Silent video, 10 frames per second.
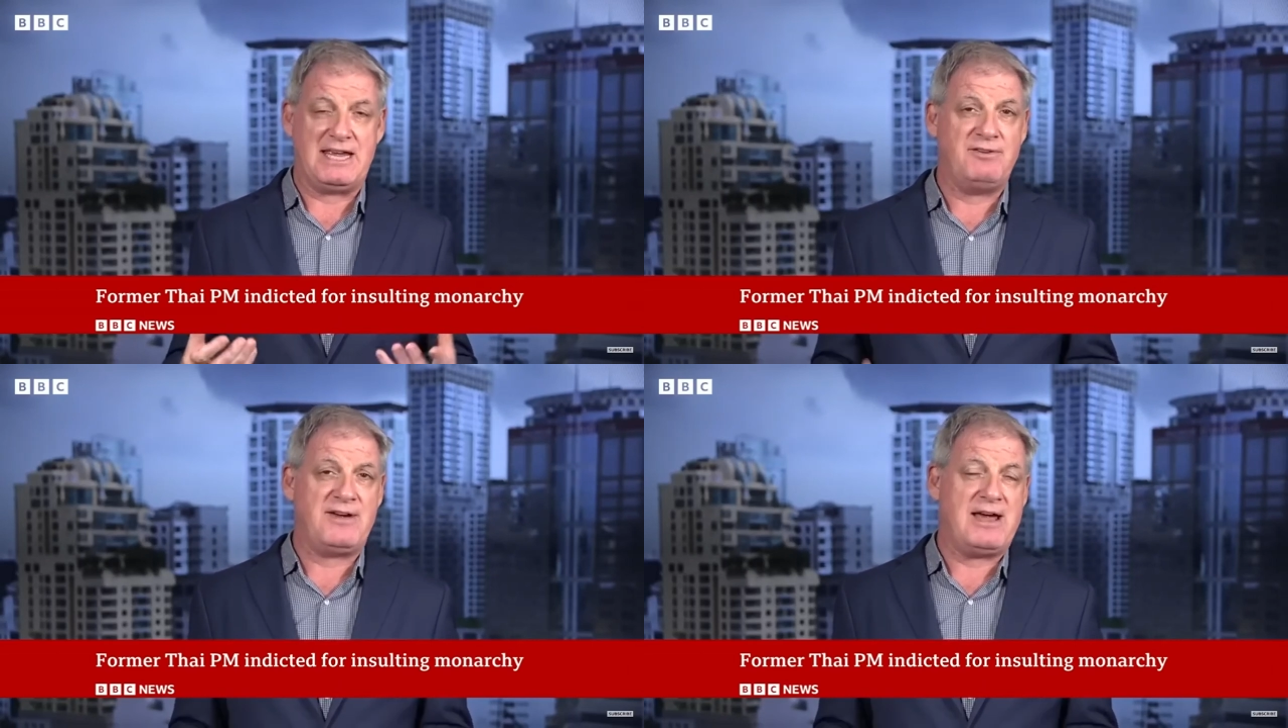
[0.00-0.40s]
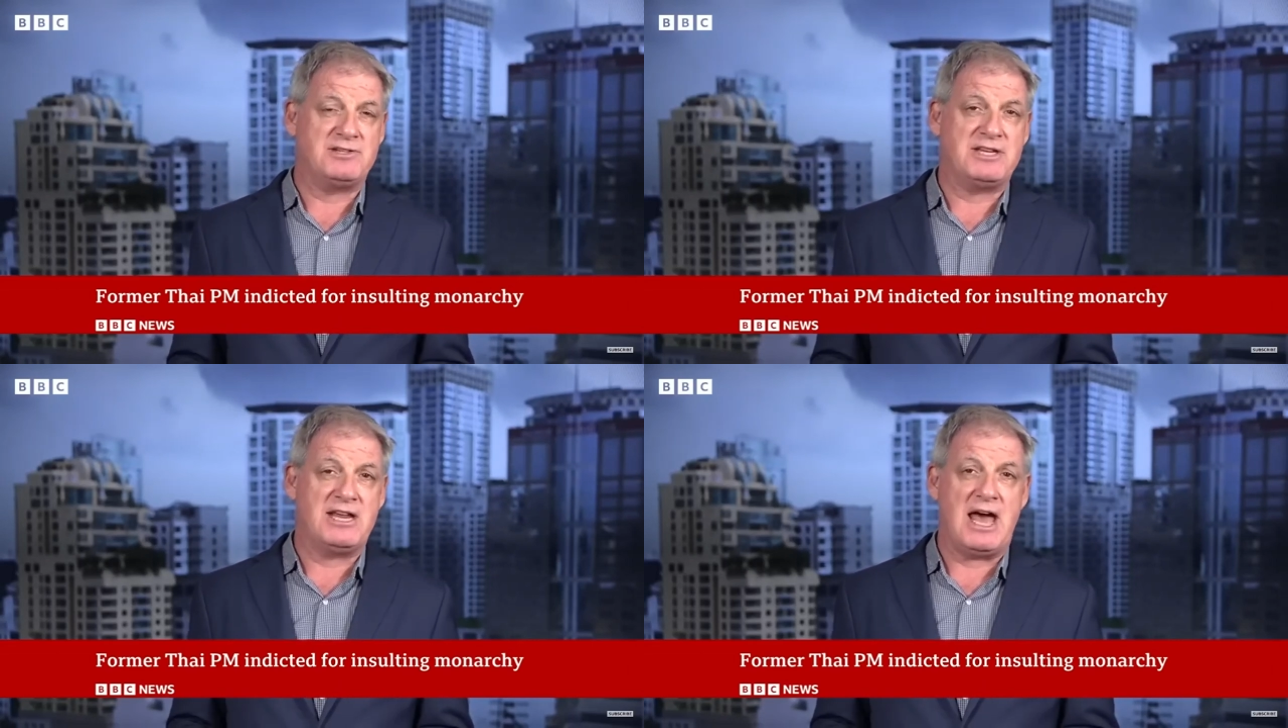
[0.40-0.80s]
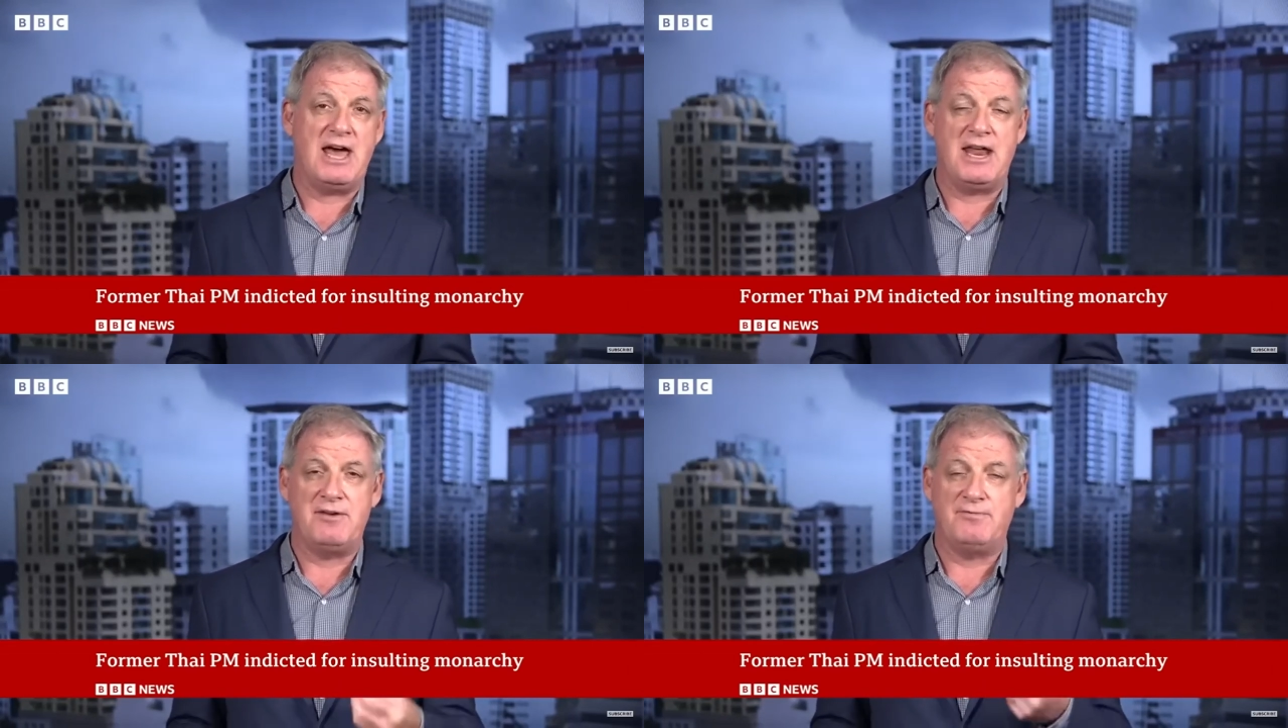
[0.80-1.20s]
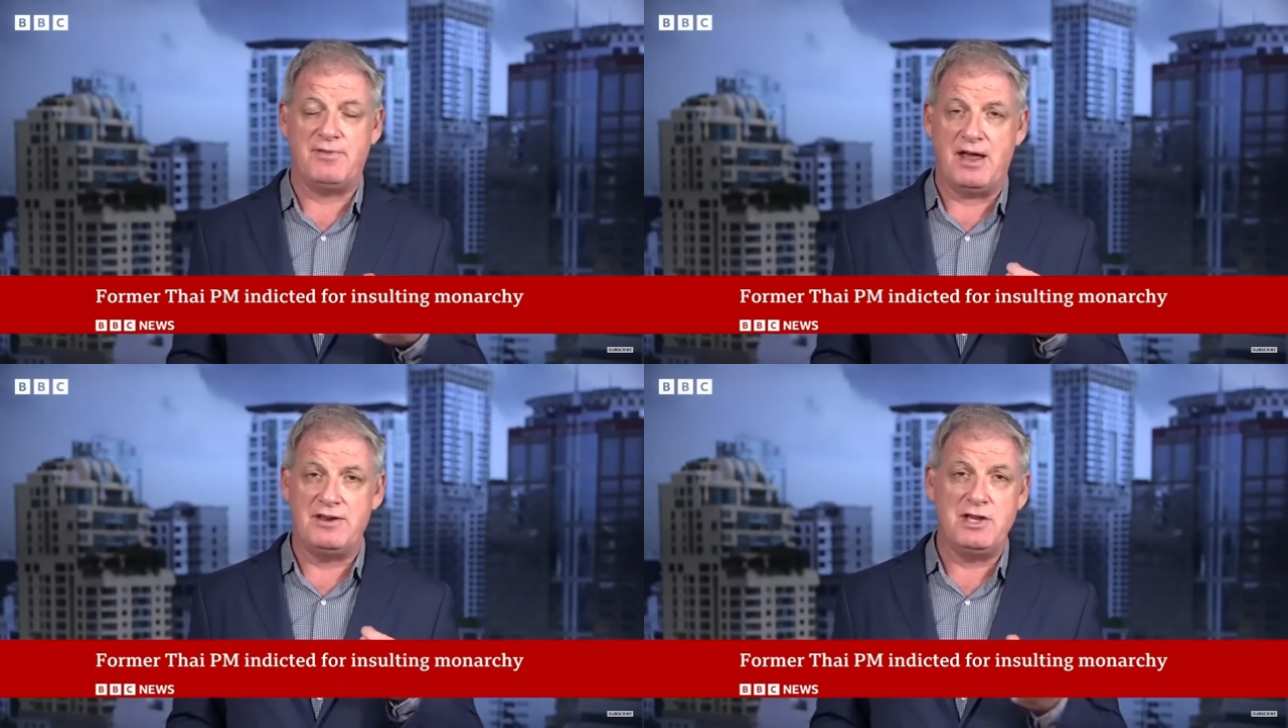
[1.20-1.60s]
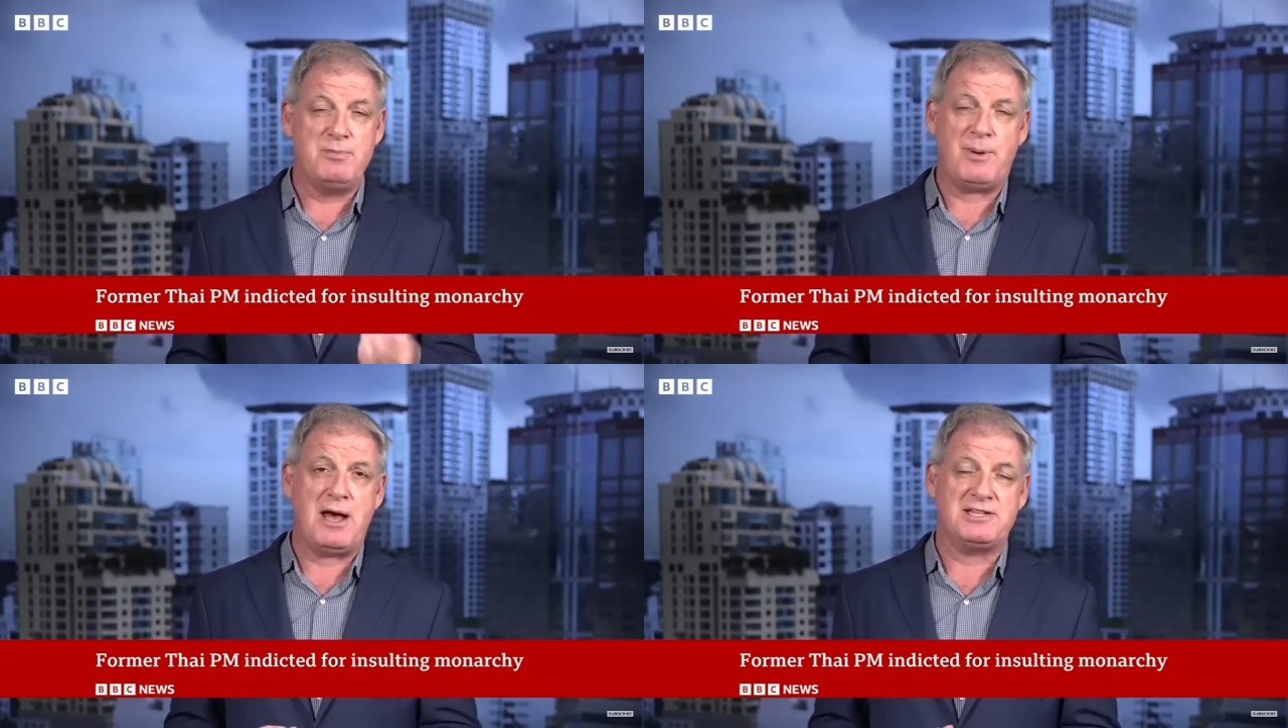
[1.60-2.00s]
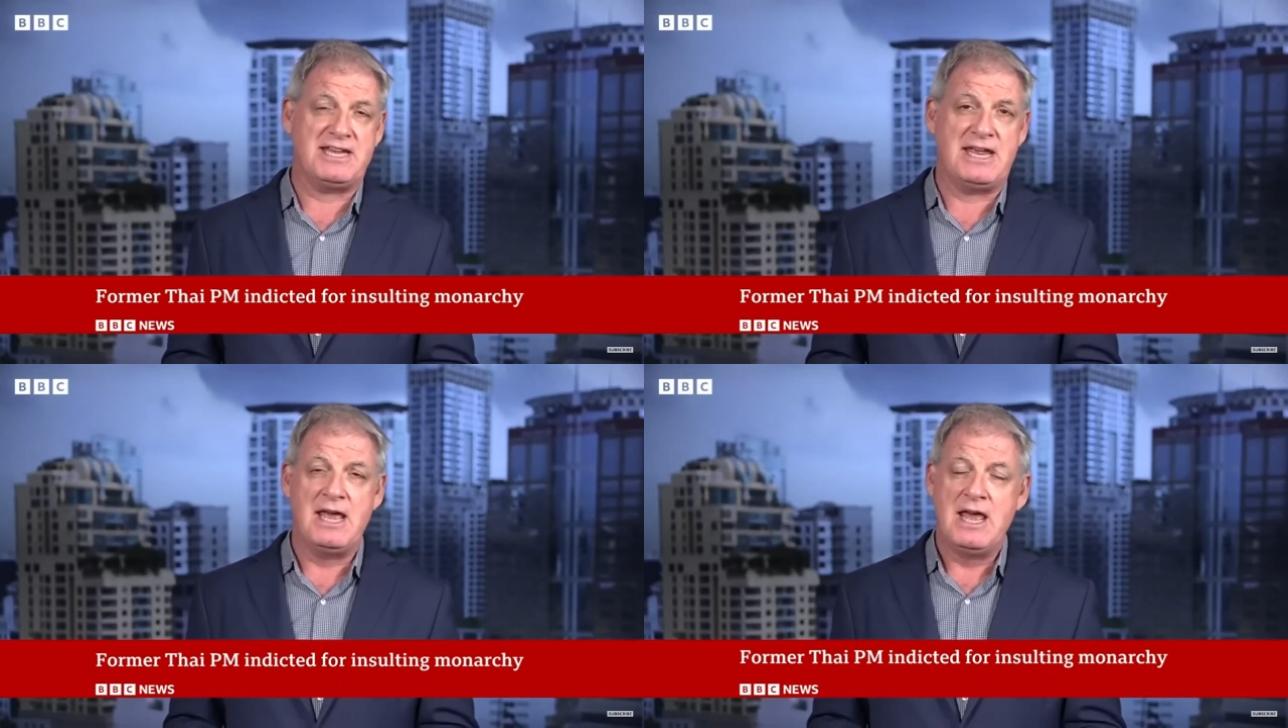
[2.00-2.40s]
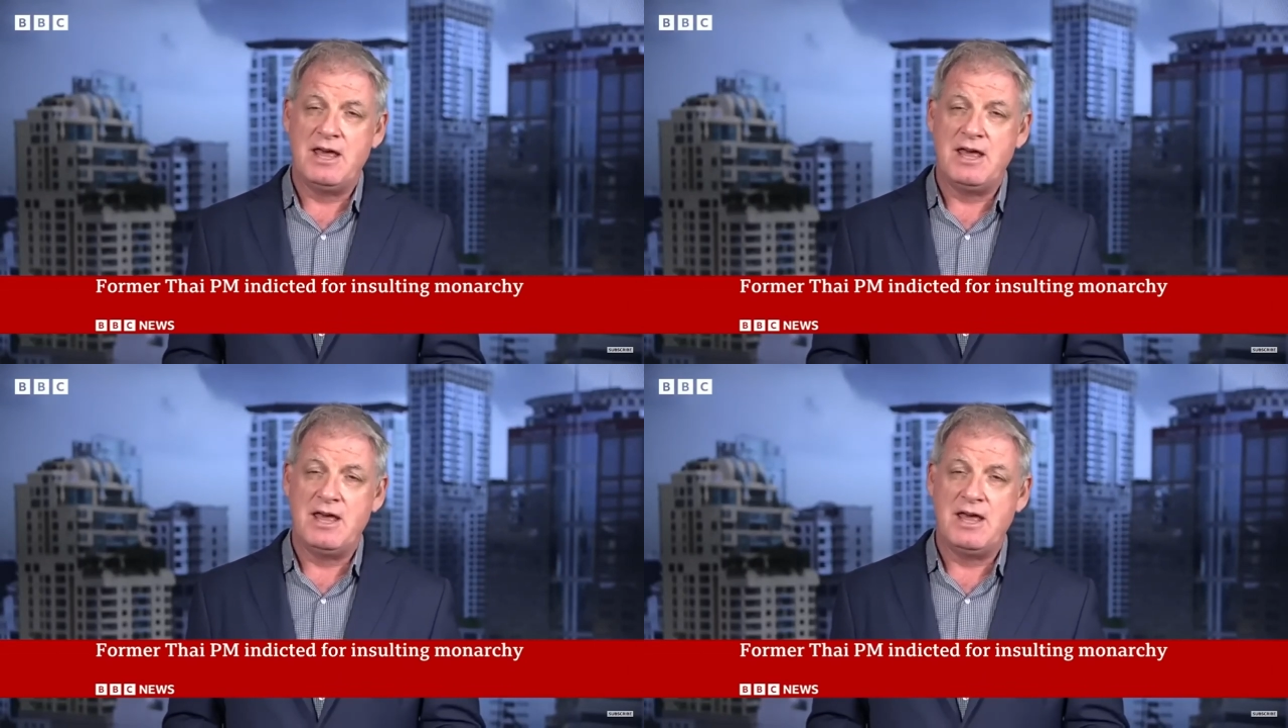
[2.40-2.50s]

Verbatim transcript: He founded a, a, a new party